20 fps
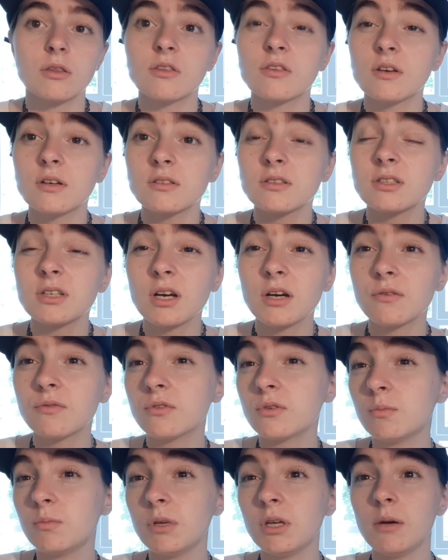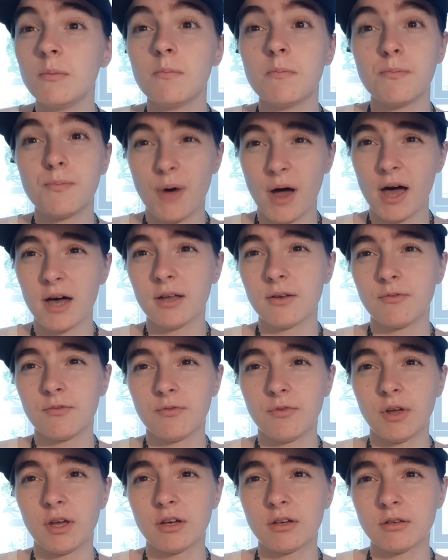have to be a bad
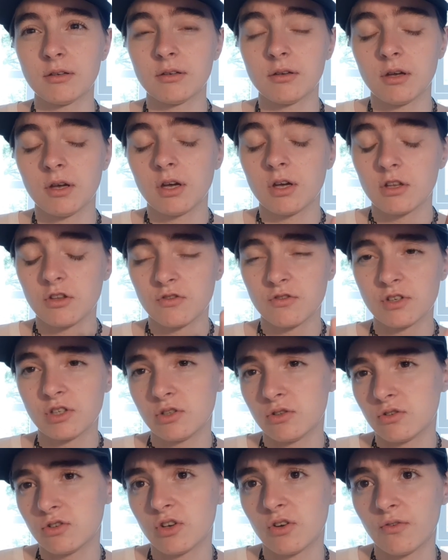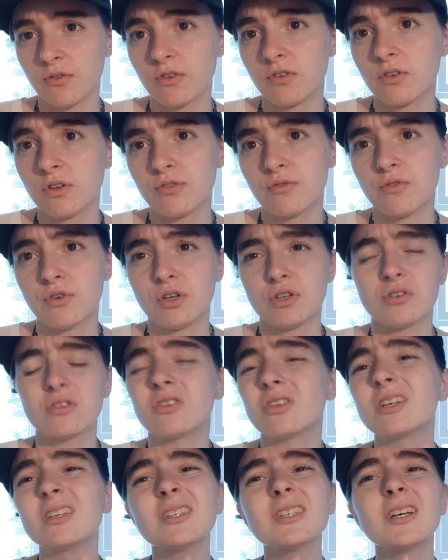thing, seeing yourself as an
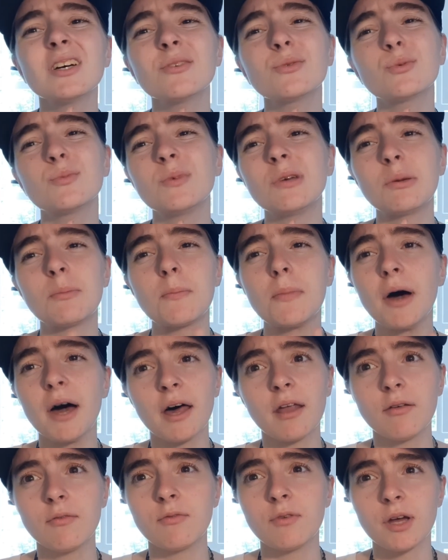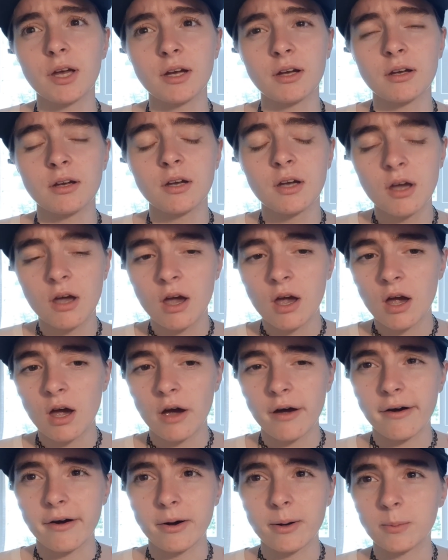individual. Doesn't have to be a bad thing.
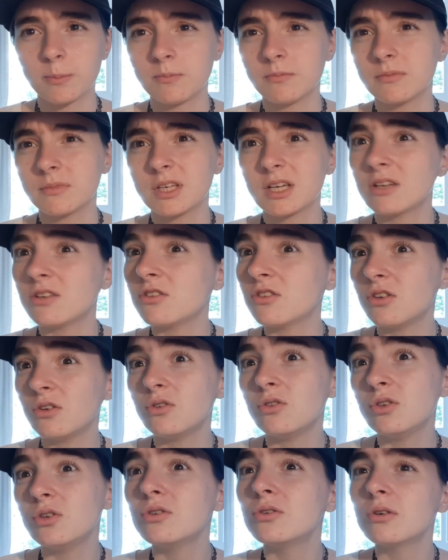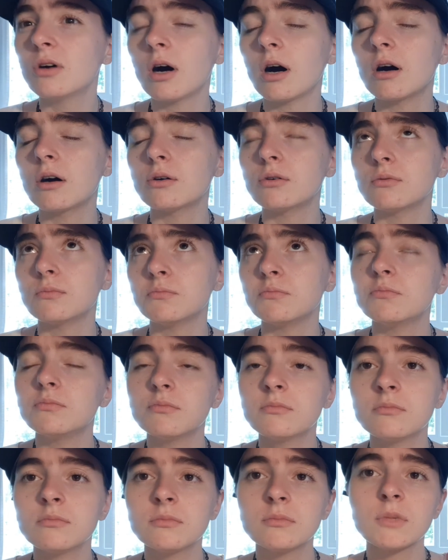Because you do all
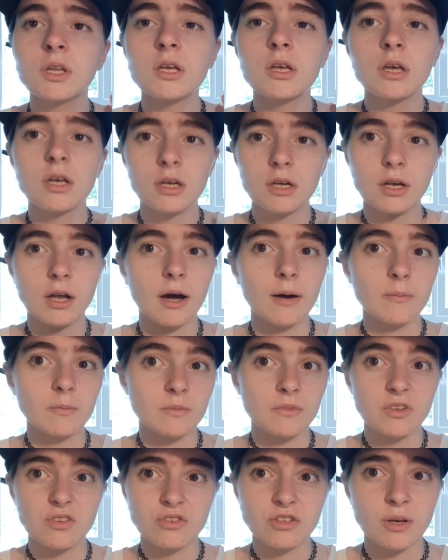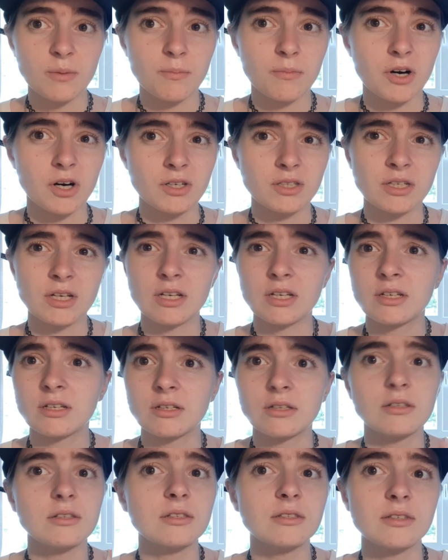inhabit the same body
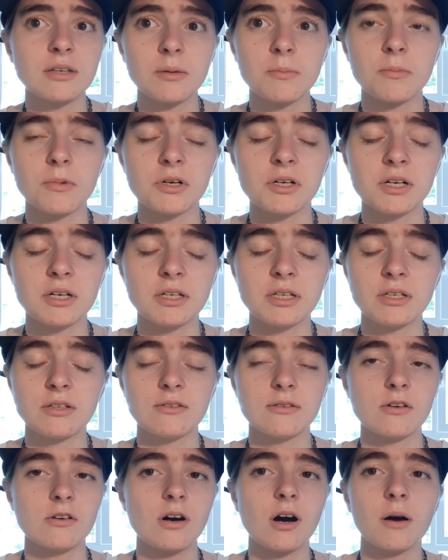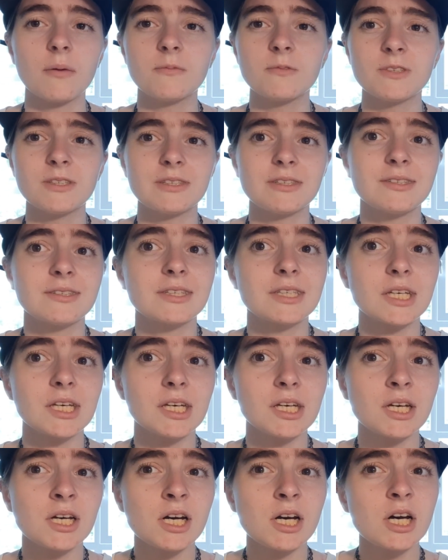and the same brain, so
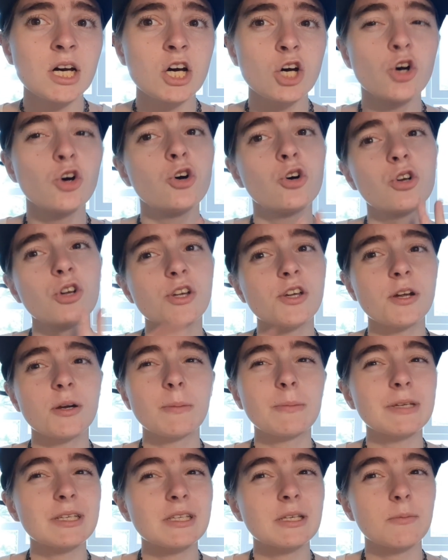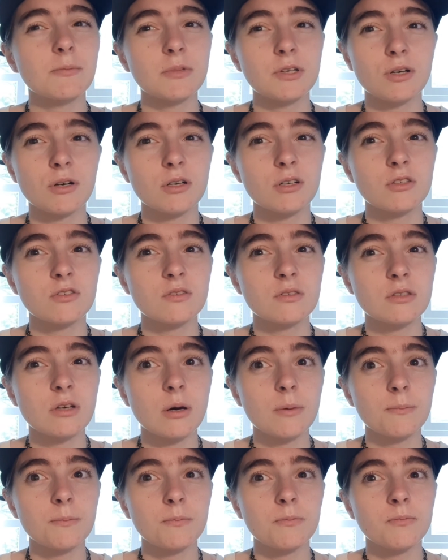obviously you're gonna be similar in
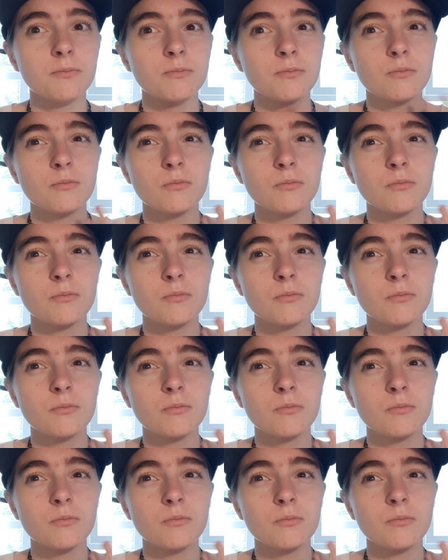some